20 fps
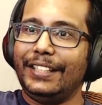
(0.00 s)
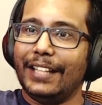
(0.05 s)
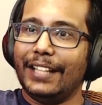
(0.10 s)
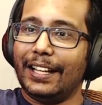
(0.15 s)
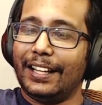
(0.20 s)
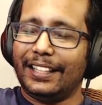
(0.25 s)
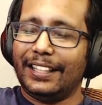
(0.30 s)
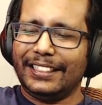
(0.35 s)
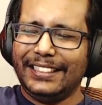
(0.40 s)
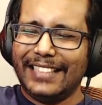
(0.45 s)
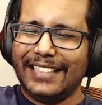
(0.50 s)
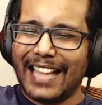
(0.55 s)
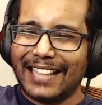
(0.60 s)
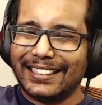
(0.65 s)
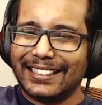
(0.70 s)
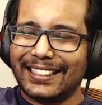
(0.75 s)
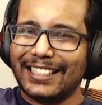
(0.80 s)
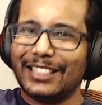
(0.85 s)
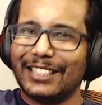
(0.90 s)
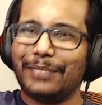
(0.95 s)

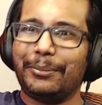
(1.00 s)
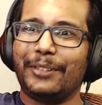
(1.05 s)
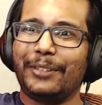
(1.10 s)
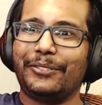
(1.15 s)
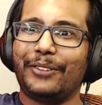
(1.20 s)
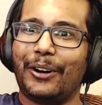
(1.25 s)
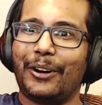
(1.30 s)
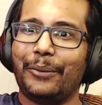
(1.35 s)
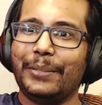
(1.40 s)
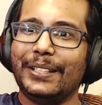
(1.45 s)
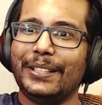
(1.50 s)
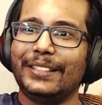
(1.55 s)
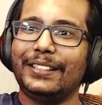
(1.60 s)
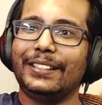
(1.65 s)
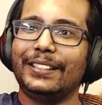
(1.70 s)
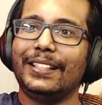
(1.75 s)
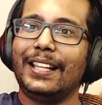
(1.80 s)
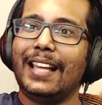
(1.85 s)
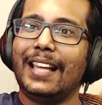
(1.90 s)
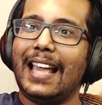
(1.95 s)
Janssen's
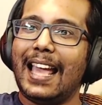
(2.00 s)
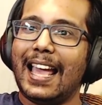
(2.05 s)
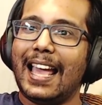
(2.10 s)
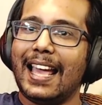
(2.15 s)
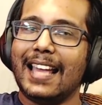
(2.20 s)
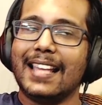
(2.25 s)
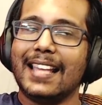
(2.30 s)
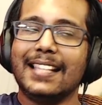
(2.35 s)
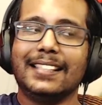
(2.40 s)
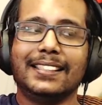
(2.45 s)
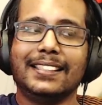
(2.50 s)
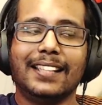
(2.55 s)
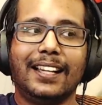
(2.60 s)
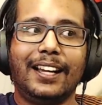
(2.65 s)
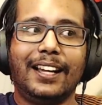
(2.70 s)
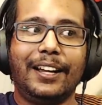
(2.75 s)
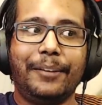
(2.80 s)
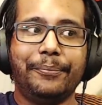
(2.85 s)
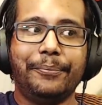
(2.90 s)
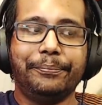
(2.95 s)
performance as
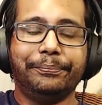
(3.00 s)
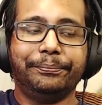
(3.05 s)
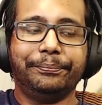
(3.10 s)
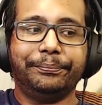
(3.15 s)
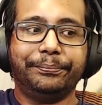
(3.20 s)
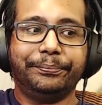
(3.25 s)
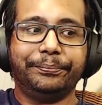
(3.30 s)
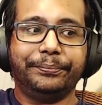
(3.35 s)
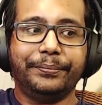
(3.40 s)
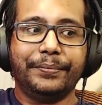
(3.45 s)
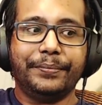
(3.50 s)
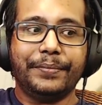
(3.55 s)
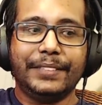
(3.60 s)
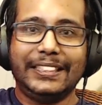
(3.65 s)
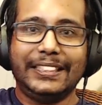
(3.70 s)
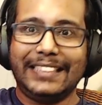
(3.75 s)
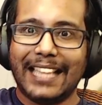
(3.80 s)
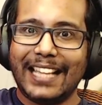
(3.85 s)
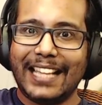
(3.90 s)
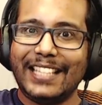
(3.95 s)

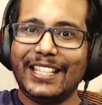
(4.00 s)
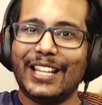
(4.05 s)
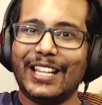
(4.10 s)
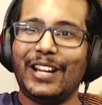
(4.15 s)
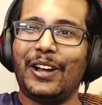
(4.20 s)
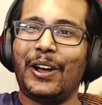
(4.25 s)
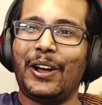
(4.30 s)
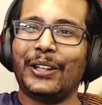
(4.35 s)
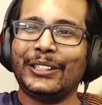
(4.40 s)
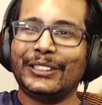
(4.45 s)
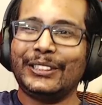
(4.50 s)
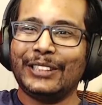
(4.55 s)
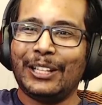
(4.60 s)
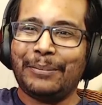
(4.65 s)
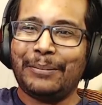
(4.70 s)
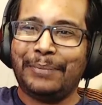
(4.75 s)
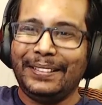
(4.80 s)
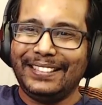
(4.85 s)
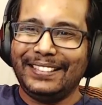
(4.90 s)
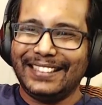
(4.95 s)
Xenia
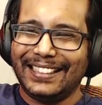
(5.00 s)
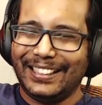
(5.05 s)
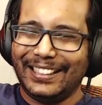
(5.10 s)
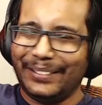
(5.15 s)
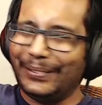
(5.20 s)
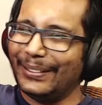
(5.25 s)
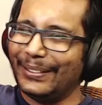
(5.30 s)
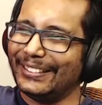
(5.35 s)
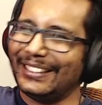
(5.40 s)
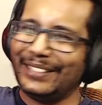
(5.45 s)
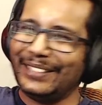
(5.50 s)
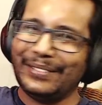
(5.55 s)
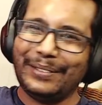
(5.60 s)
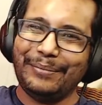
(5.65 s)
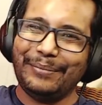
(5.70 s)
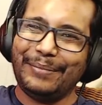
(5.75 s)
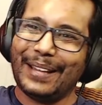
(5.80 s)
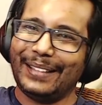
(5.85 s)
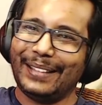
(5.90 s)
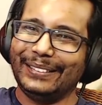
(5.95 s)
Onatopp was
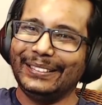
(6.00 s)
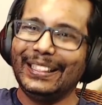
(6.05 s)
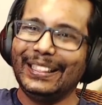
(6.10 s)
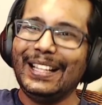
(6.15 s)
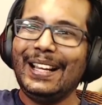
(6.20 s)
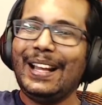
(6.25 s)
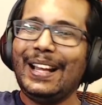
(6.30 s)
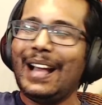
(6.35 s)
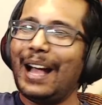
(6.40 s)
even better.